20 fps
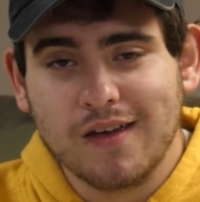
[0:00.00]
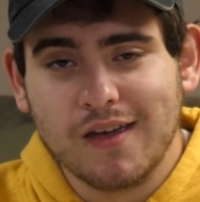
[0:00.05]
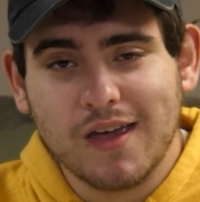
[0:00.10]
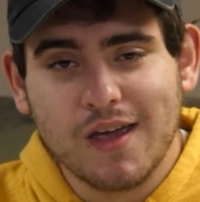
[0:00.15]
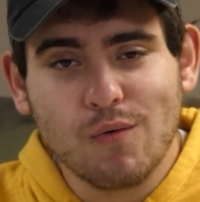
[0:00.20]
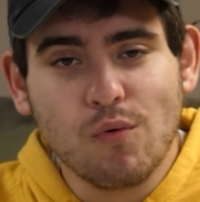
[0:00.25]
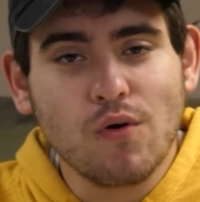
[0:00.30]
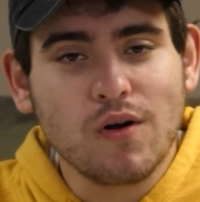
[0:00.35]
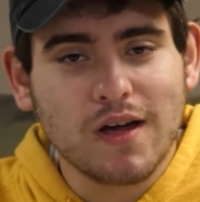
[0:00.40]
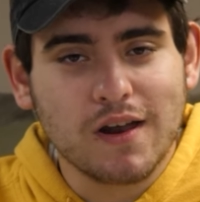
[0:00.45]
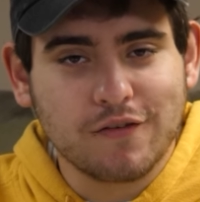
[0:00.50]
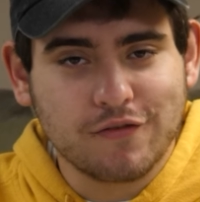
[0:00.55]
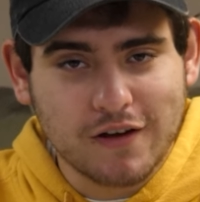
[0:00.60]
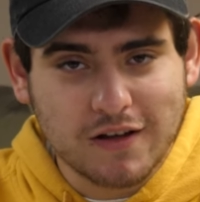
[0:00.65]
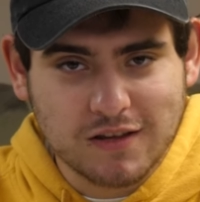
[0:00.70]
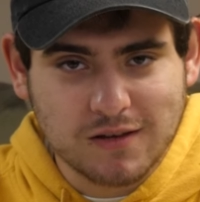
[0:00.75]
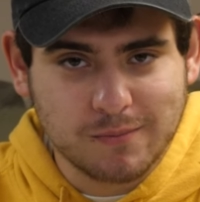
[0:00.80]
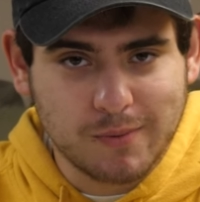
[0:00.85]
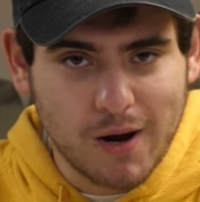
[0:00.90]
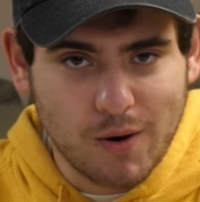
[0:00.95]
It won't get
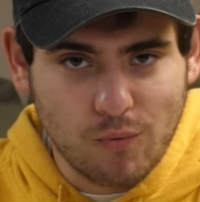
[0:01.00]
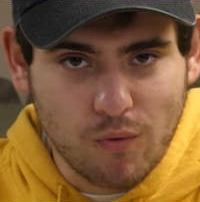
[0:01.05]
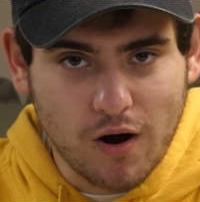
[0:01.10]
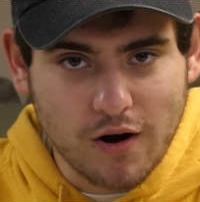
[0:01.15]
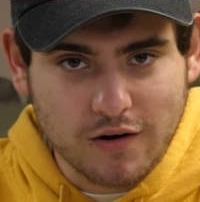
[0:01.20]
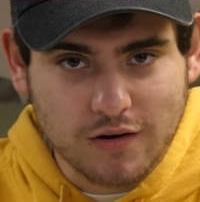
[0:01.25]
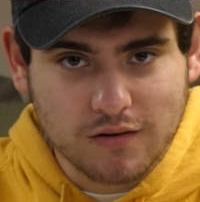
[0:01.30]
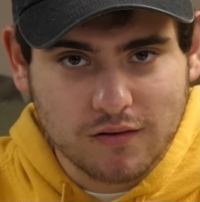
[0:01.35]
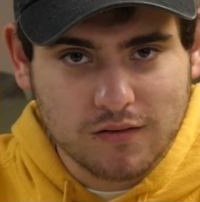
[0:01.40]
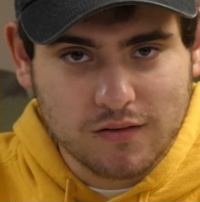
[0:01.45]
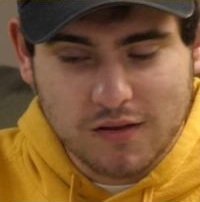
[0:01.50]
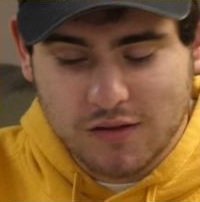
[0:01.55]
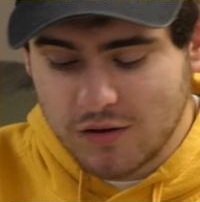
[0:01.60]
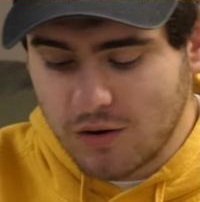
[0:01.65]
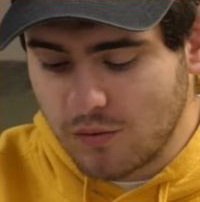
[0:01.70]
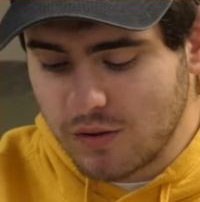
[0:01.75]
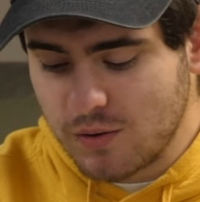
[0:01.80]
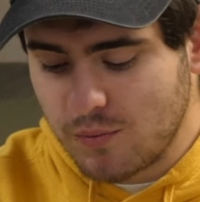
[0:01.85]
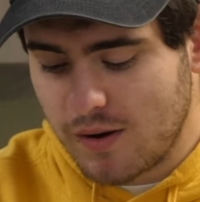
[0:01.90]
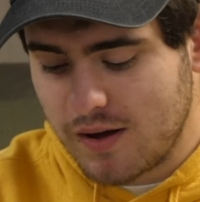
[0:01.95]
affected by water. The
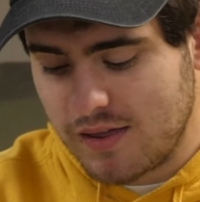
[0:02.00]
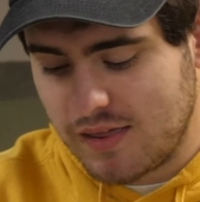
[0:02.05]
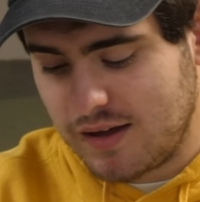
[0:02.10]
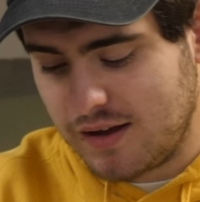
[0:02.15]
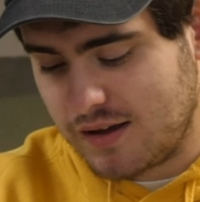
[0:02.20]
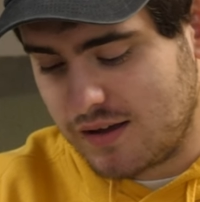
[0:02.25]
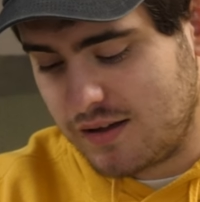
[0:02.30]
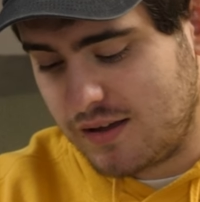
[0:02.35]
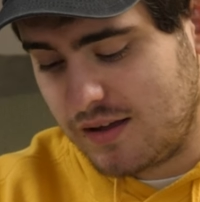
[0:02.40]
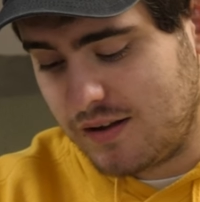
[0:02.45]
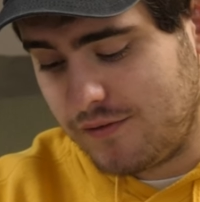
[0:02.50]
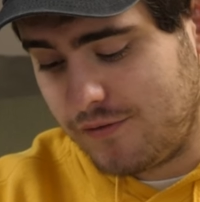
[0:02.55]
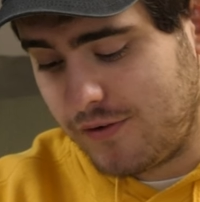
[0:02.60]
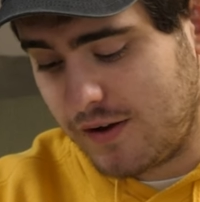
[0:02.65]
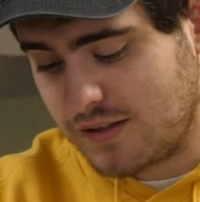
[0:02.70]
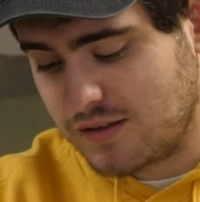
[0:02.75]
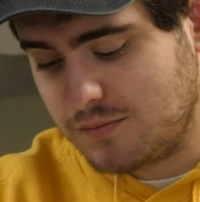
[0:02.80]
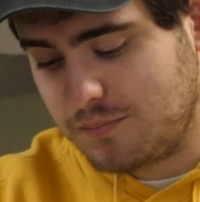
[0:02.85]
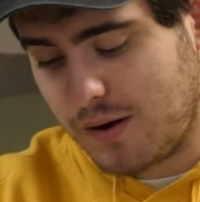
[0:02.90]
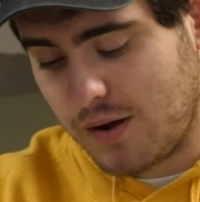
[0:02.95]
only way that it could get
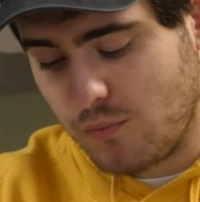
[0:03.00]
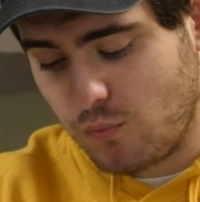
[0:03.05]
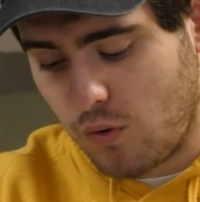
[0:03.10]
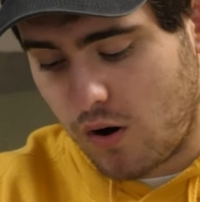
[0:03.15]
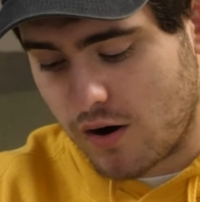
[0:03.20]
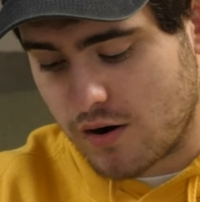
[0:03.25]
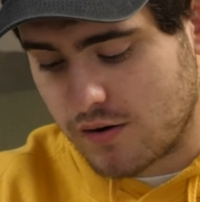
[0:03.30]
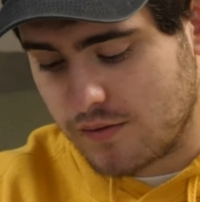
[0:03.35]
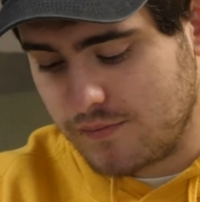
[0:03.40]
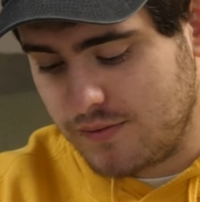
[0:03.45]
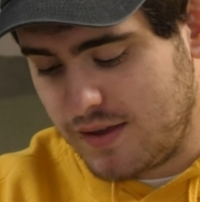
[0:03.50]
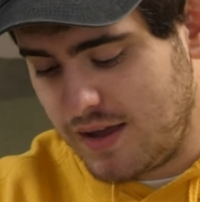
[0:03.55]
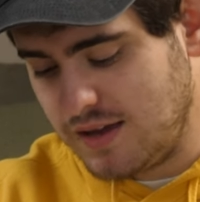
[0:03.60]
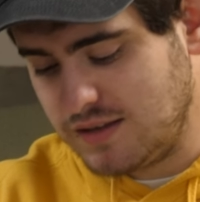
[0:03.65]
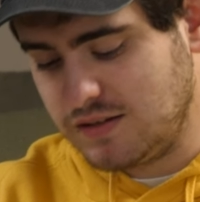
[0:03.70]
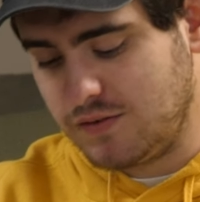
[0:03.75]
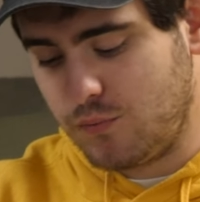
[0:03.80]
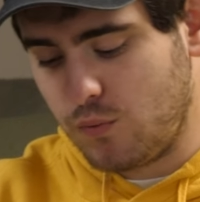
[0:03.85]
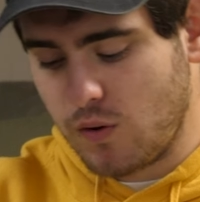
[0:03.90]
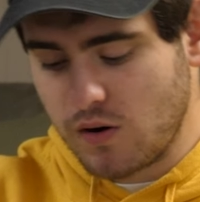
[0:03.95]
affected by water
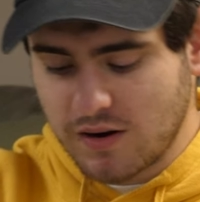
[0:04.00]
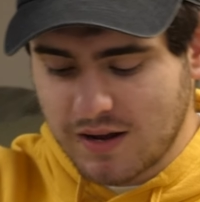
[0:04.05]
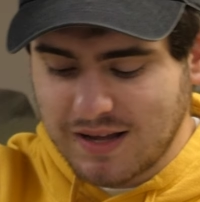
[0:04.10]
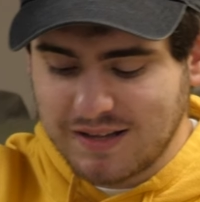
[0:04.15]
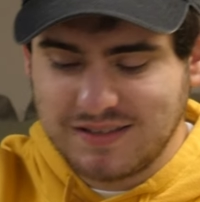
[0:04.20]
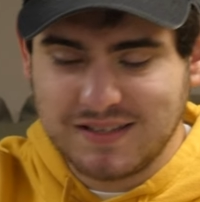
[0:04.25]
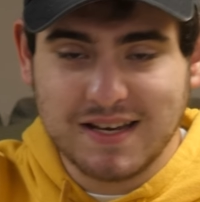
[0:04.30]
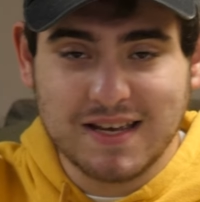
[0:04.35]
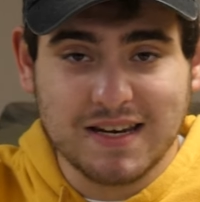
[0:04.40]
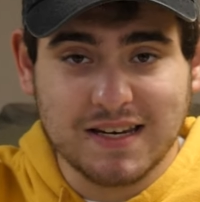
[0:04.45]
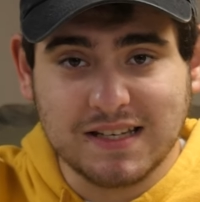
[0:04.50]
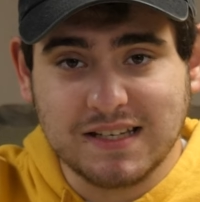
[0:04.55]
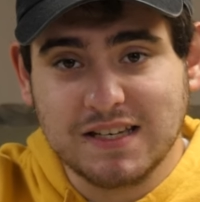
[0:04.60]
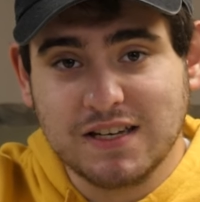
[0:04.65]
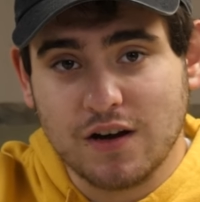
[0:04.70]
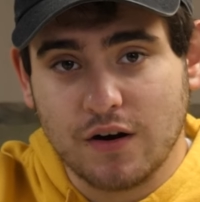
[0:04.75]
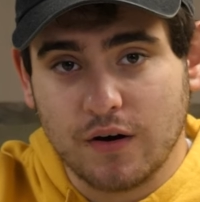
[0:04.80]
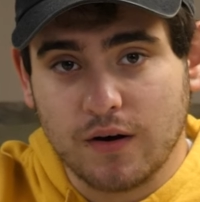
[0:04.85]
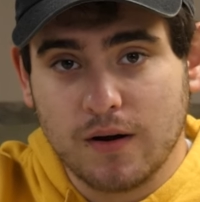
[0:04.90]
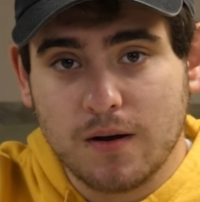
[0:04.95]
is if water gets in
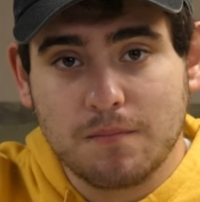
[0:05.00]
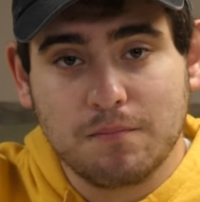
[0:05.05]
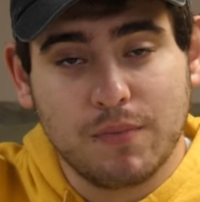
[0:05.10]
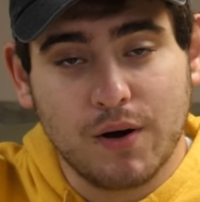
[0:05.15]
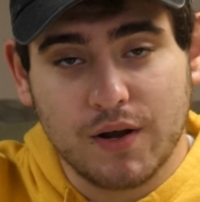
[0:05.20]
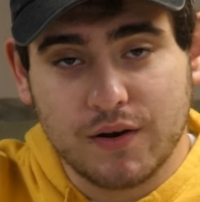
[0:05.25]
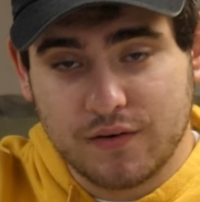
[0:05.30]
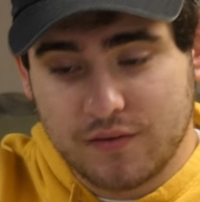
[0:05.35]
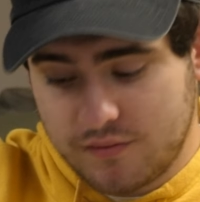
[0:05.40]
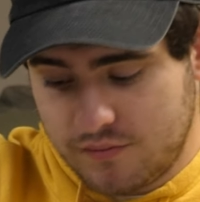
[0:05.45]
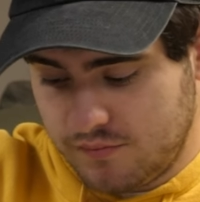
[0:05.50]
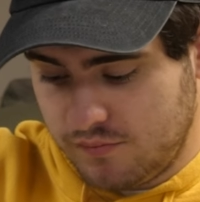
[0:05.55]
here, but